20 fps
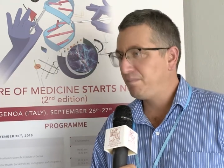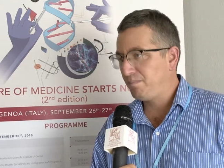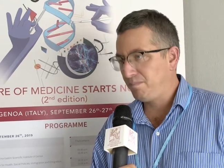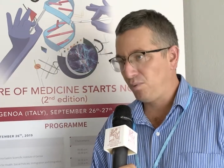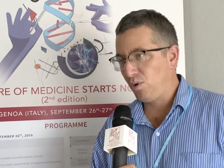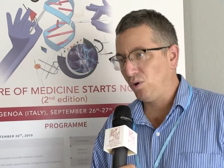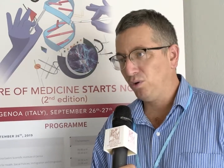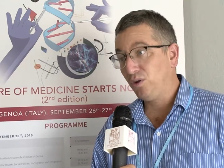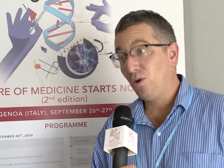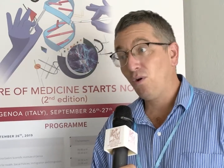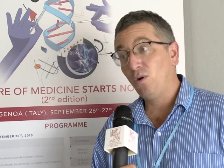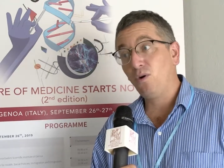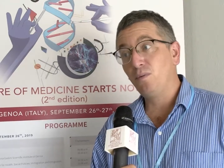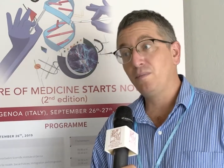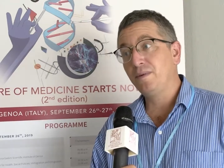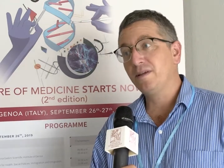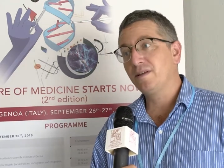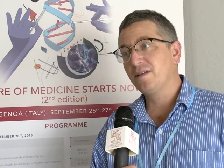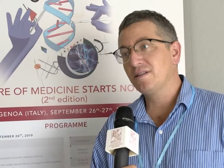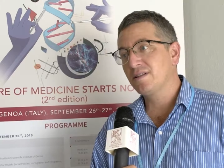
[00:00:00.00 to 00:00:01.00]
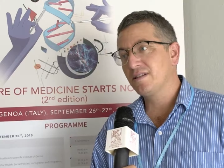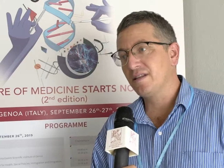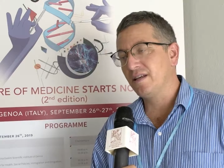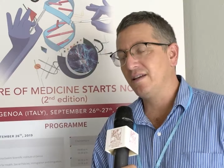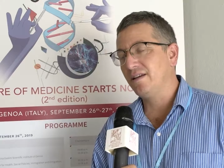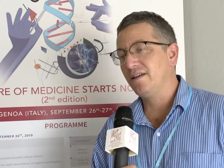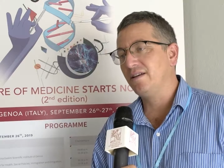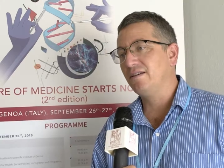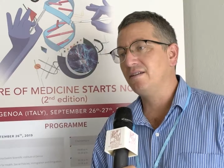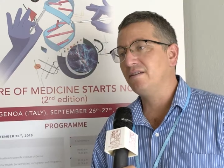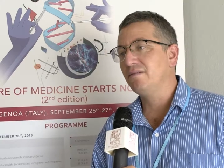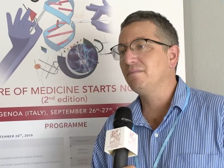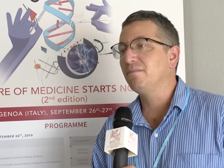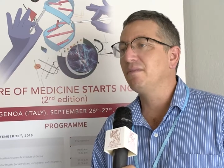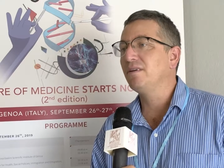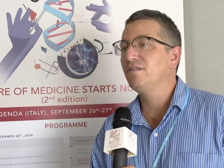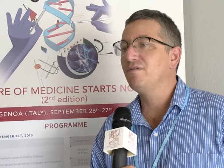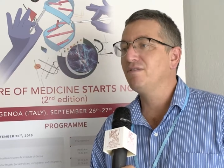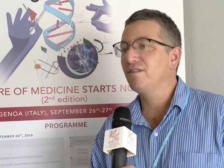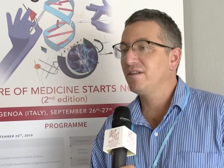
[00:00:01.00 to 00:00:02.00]
proteomics,
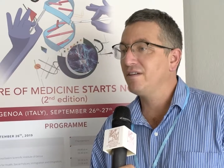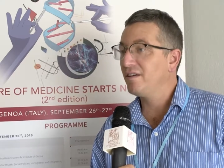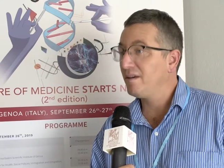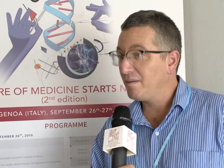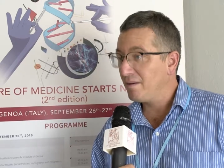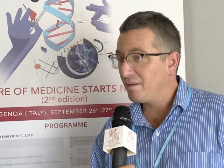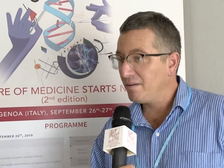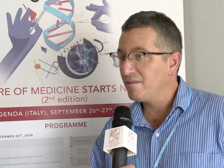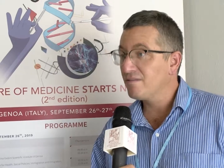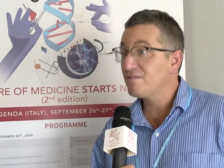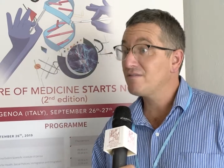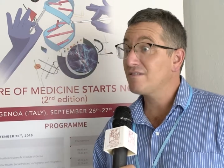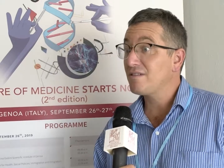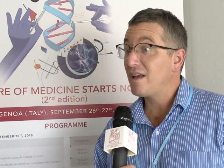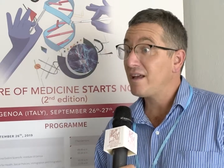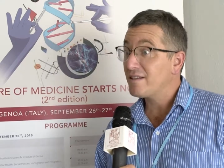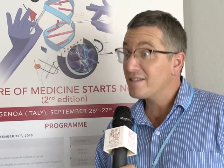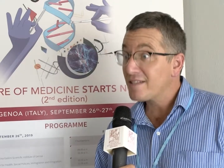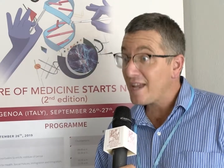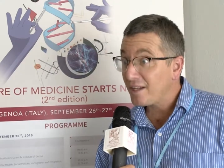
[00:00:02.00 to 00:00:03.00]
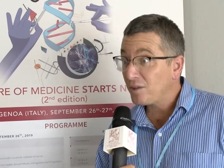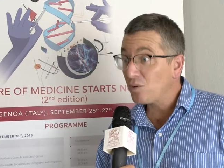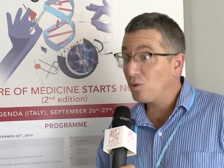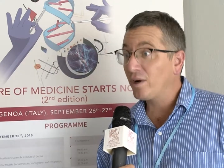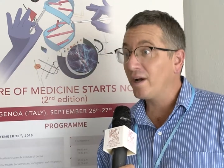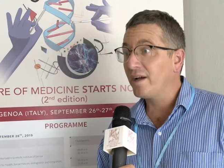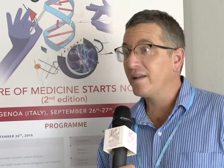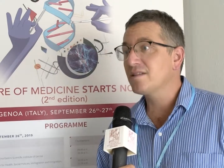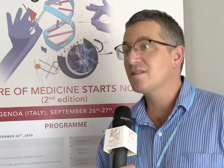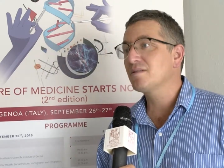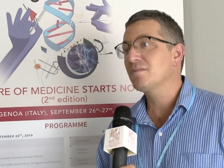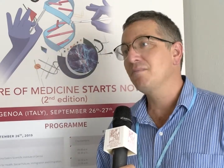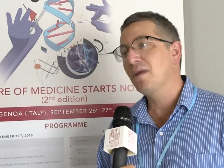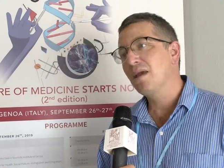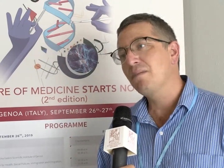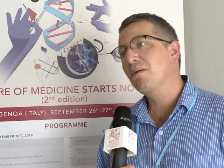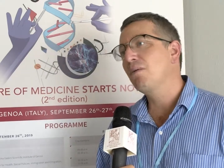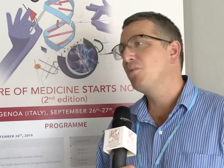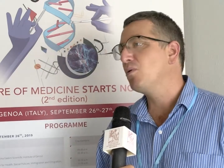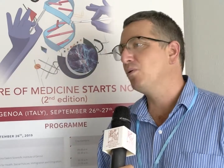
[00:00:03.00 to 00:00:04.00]
even cytokines,
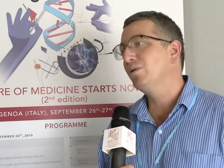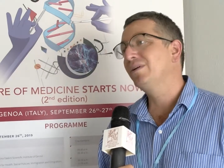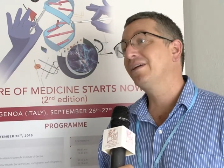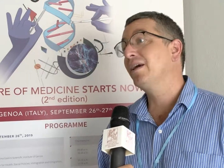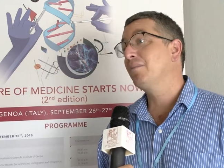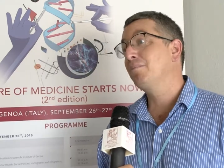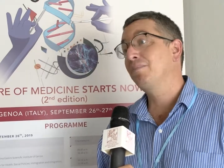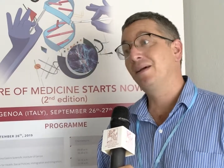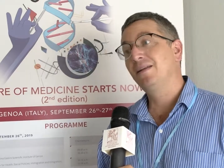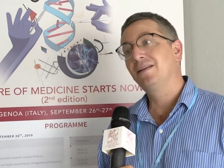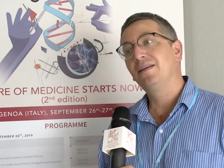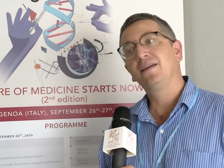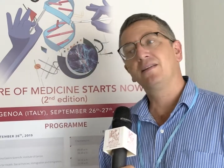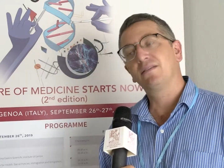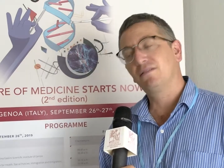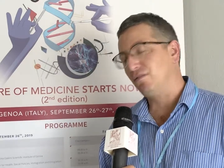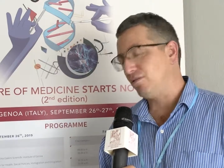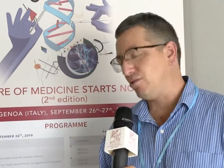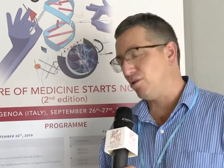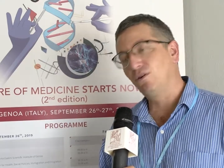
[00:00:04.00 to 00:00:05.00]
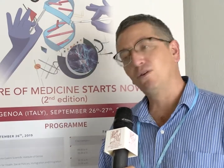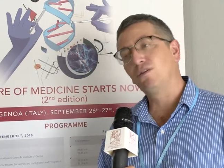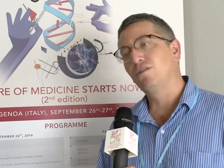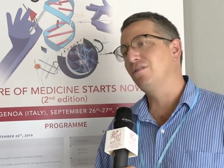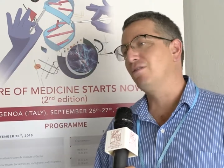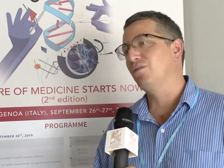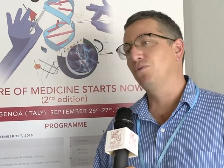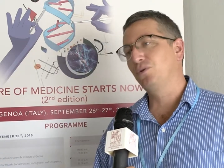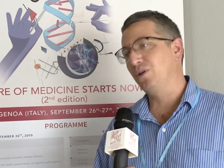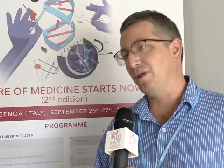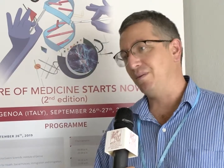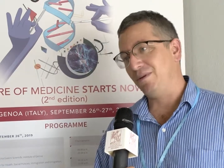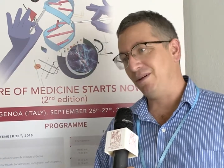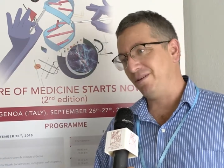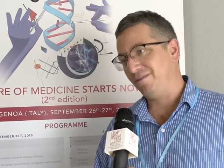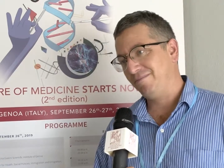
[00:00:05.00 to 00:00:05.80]
maybe can predict all leukemia.